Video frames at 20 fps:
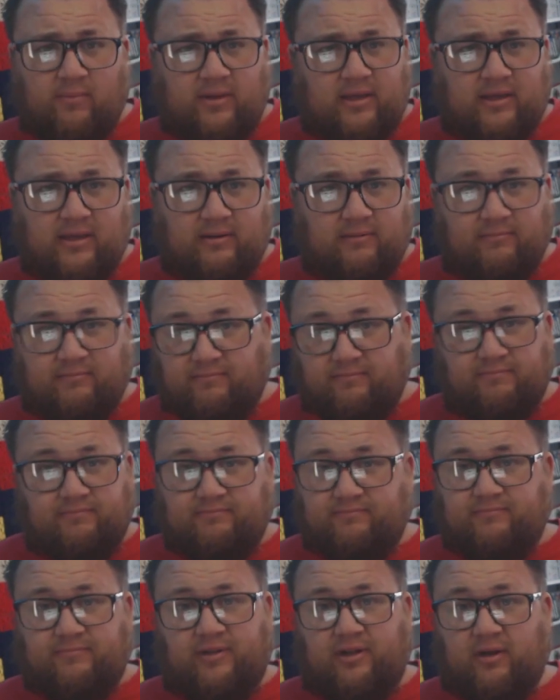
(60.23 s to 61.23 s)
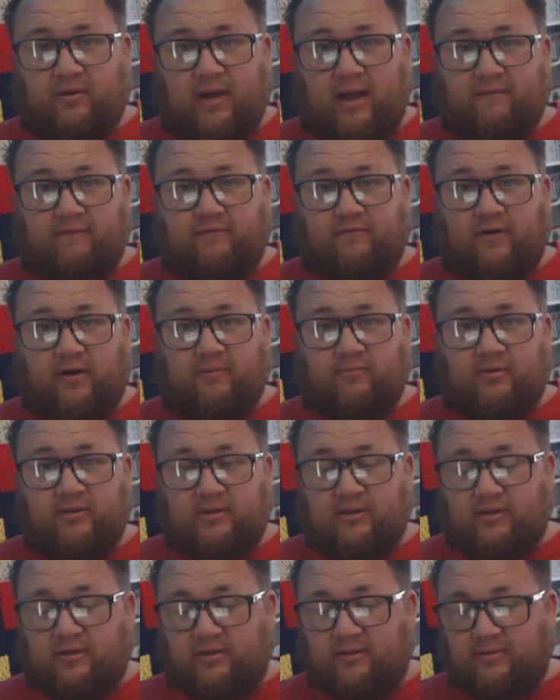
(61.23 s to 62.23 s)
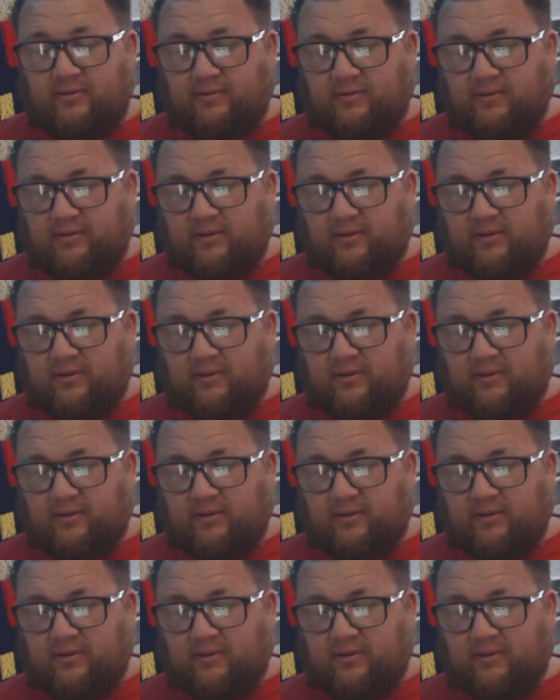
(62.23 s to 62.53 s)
we can, have fun with the